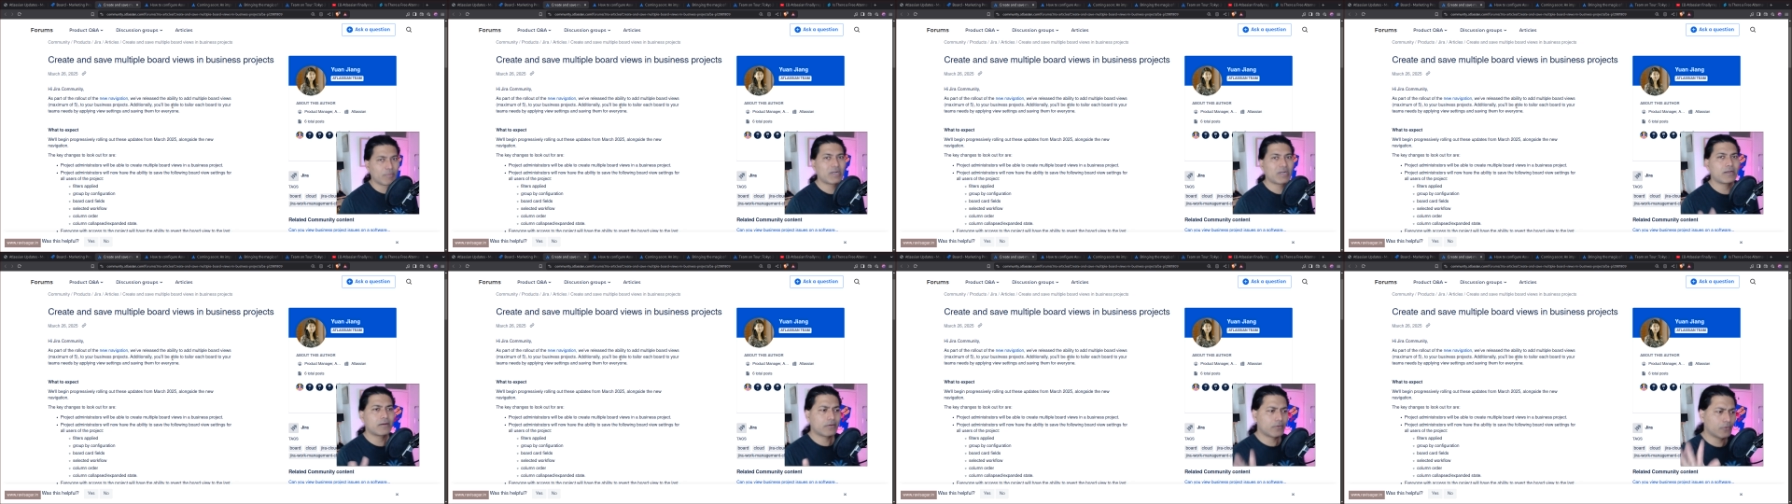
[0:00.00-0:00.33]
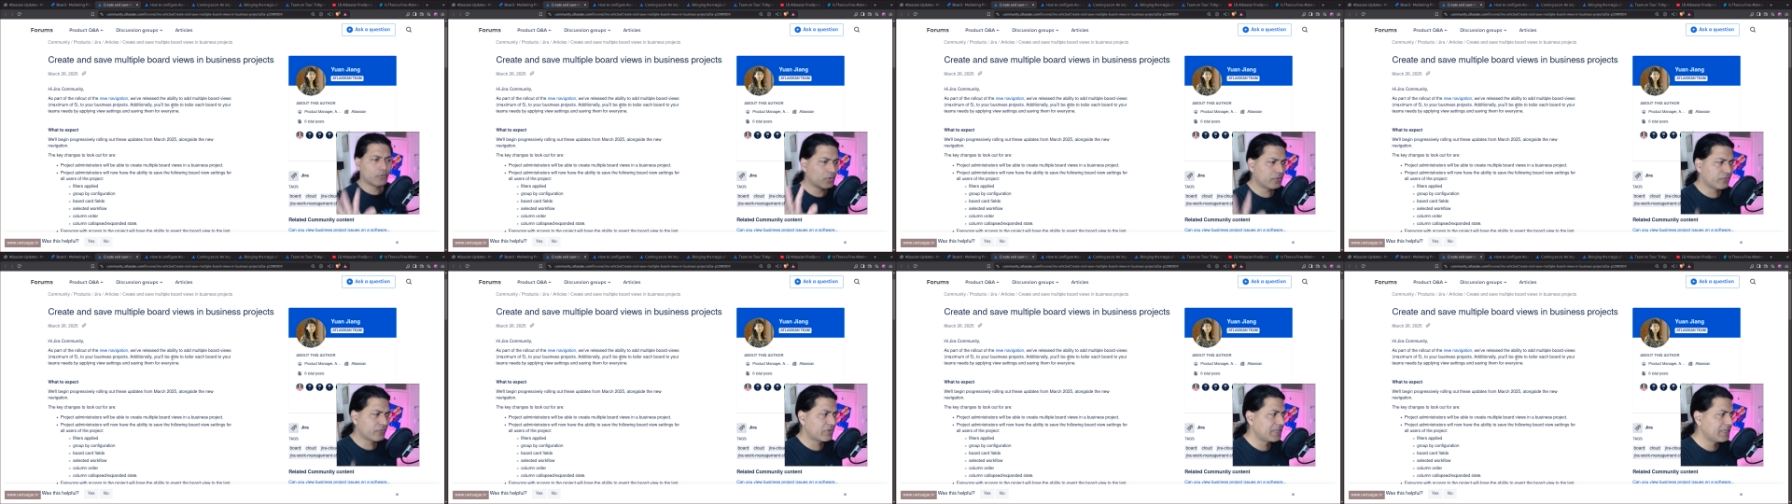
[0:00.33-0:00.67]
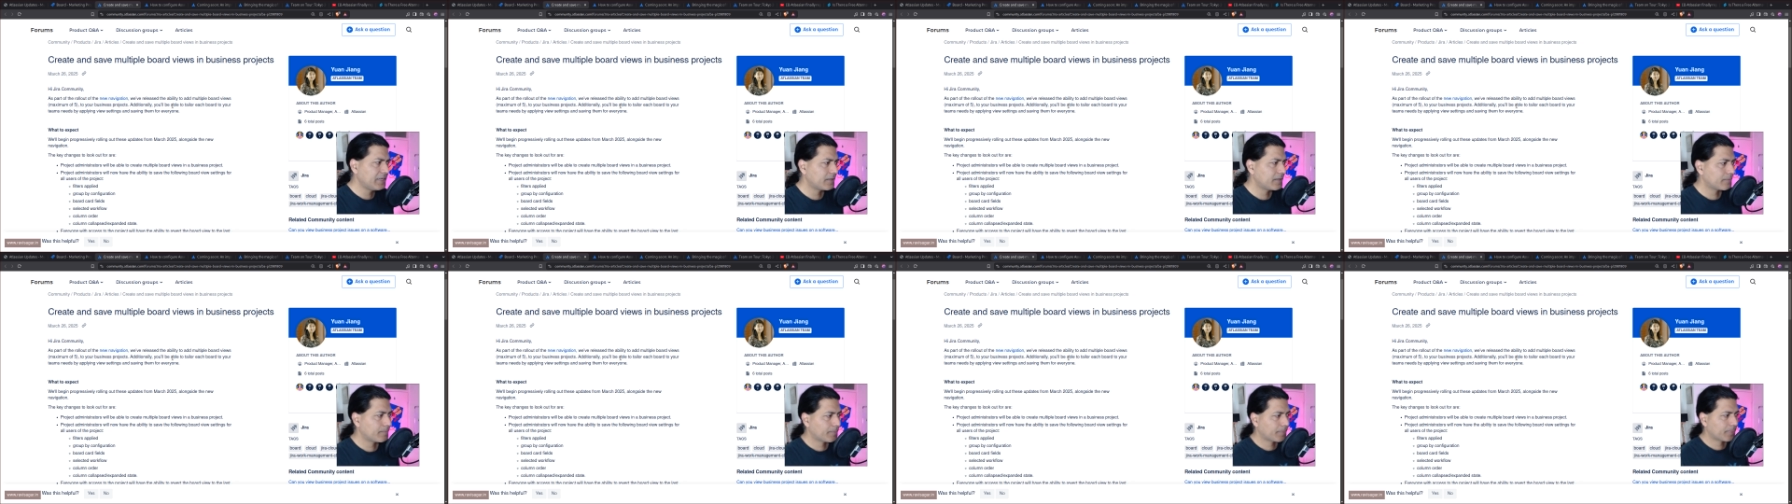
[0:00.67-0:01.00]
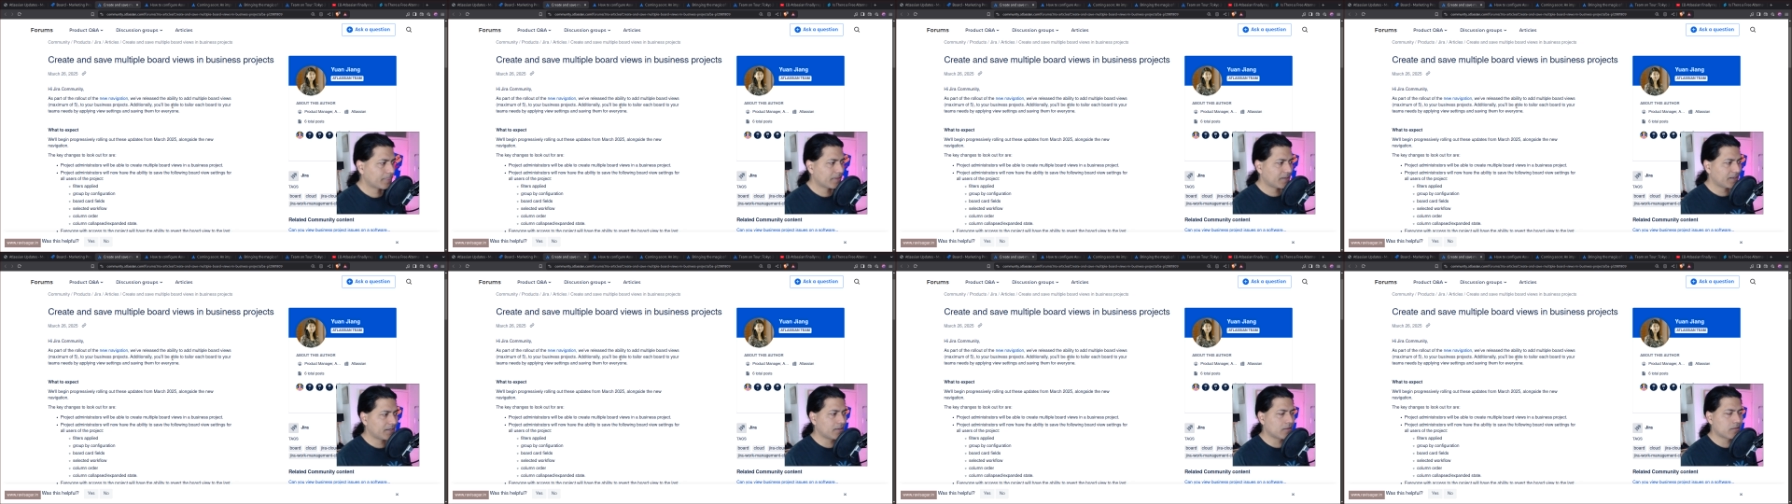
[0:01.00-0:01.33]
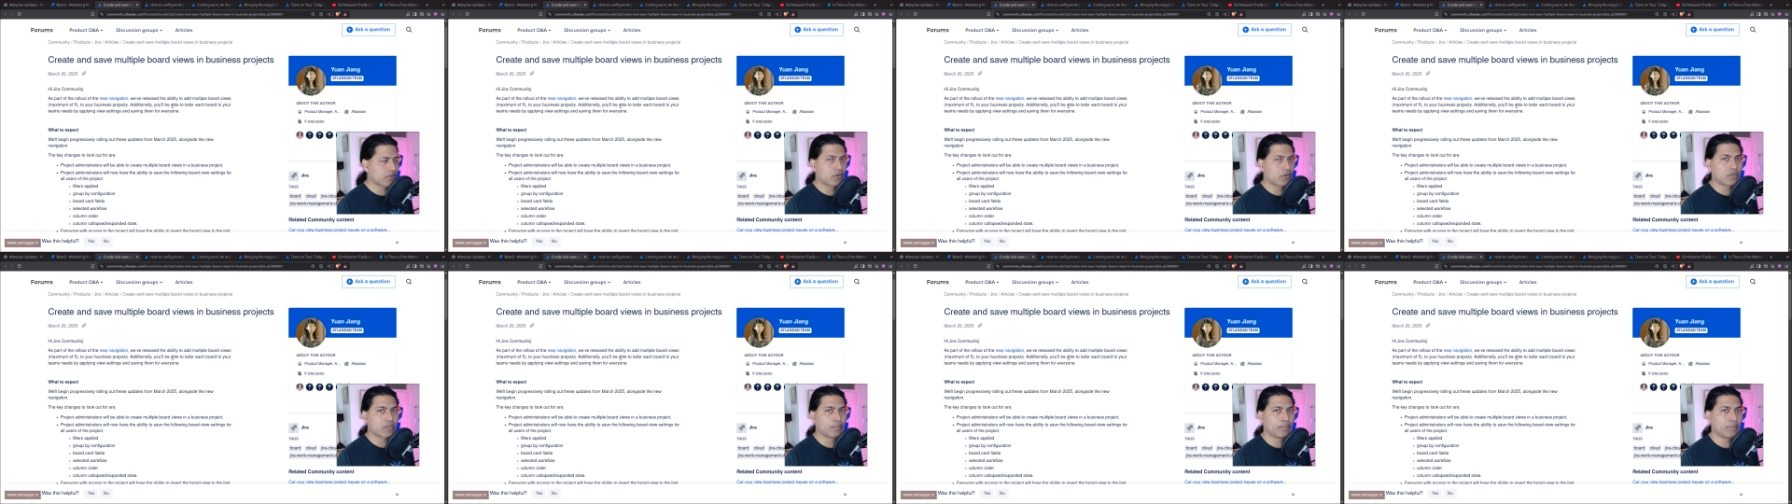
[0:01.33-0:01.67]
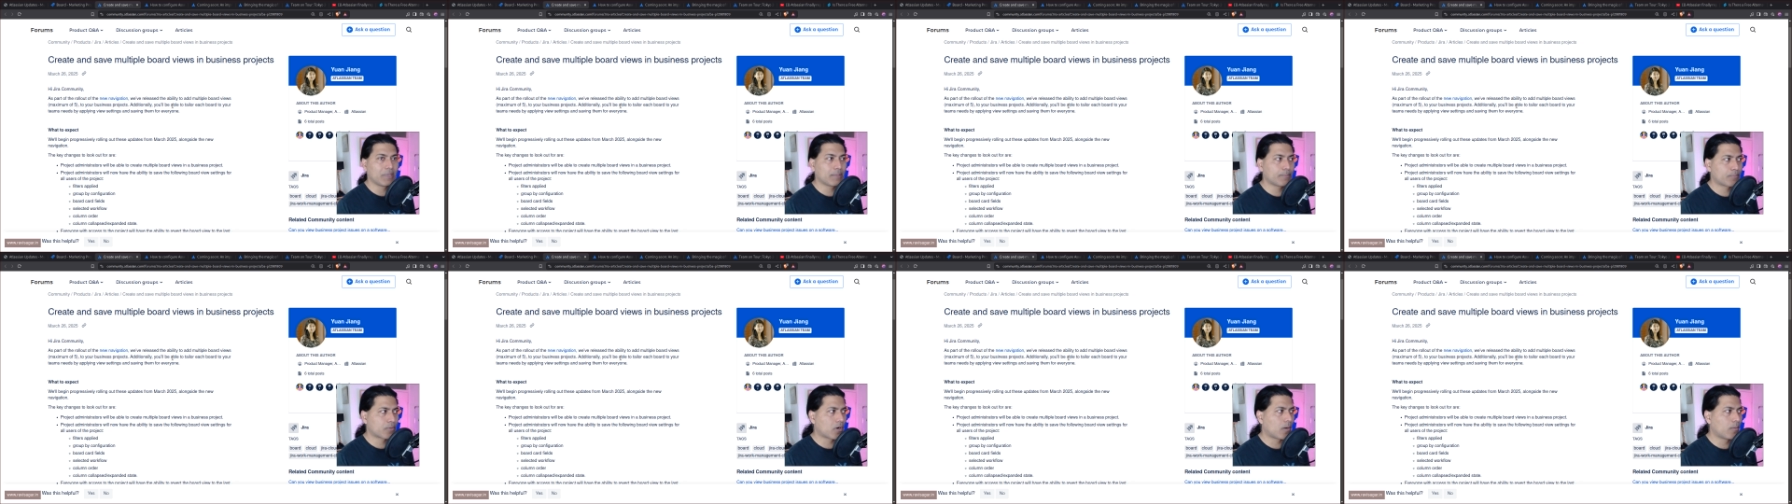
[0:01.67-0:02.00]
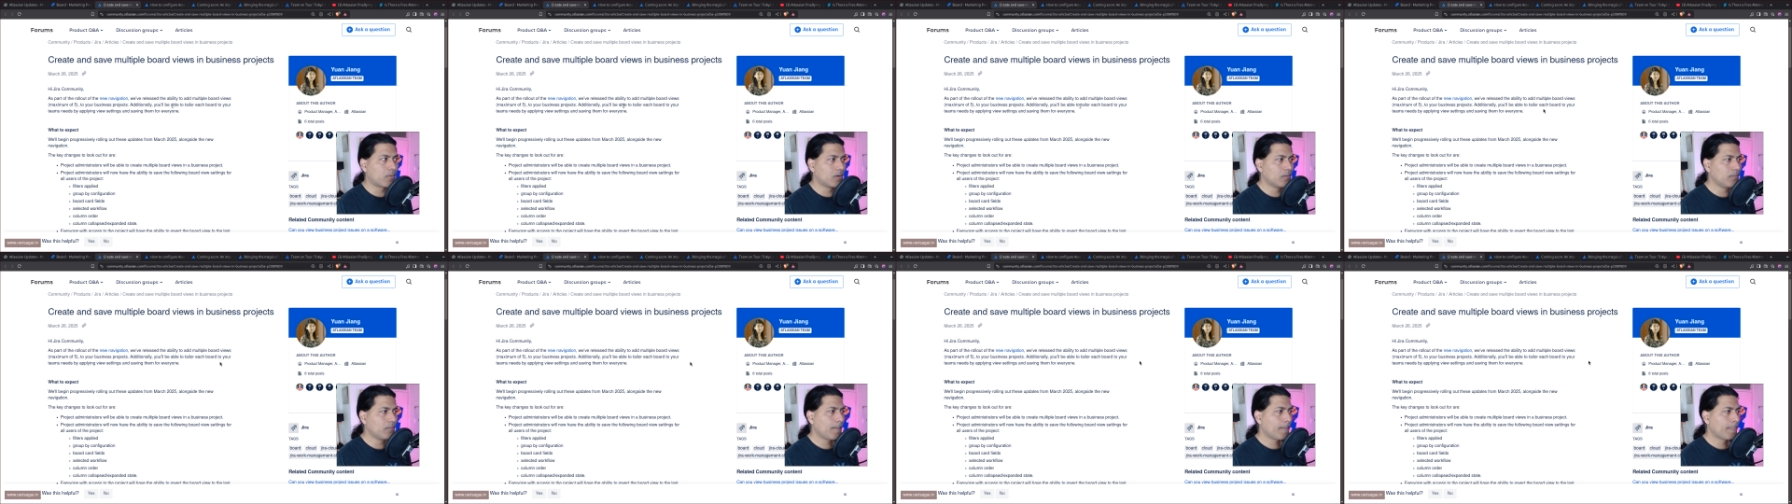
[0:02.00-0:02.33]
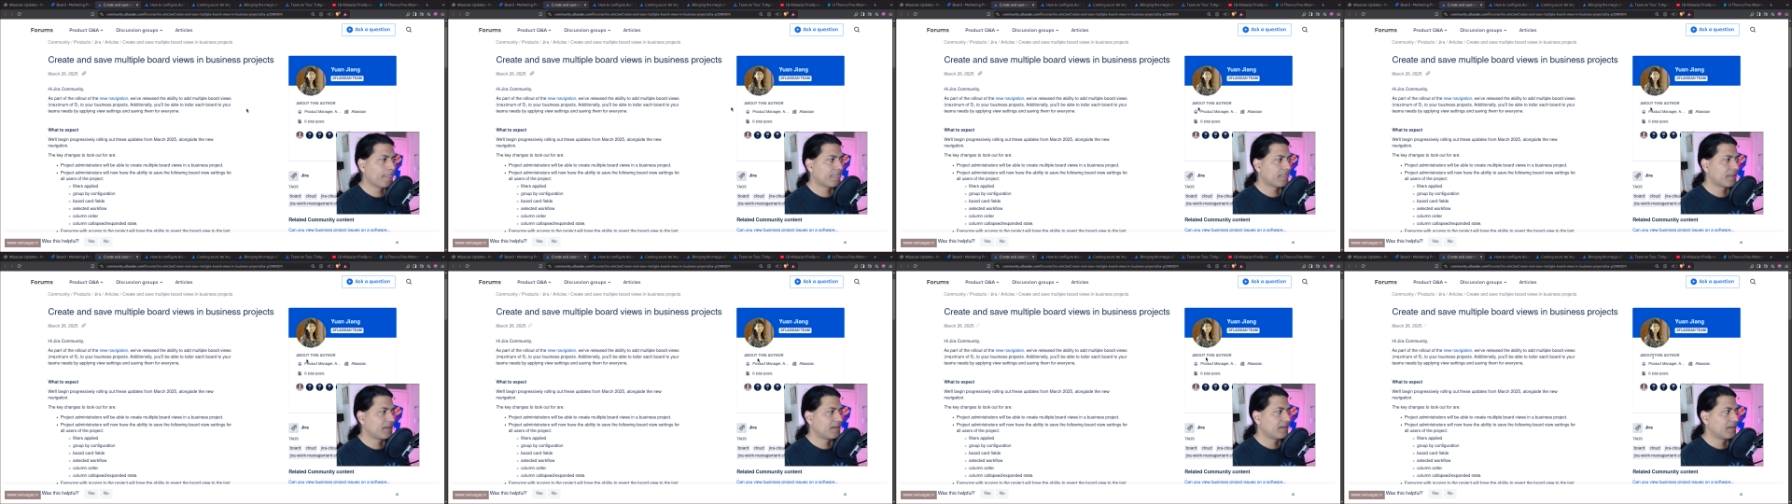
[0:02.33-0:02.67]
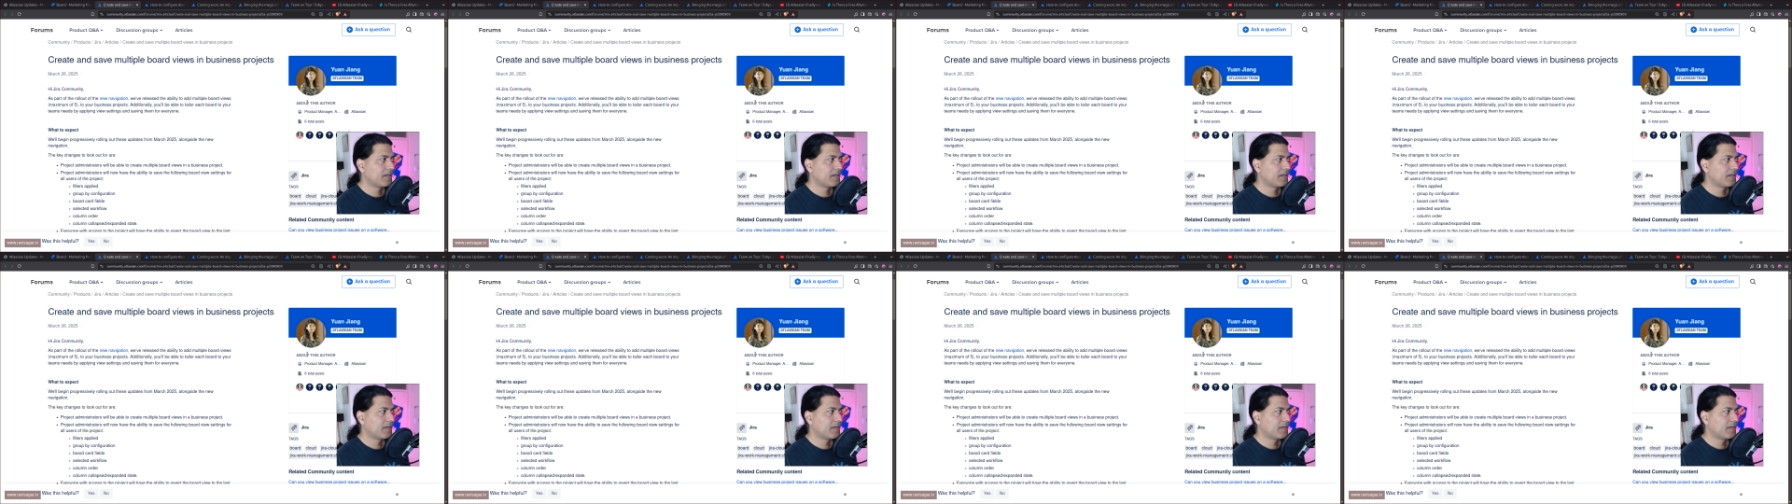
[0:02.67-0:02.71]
But don't worry, it is not a big problem.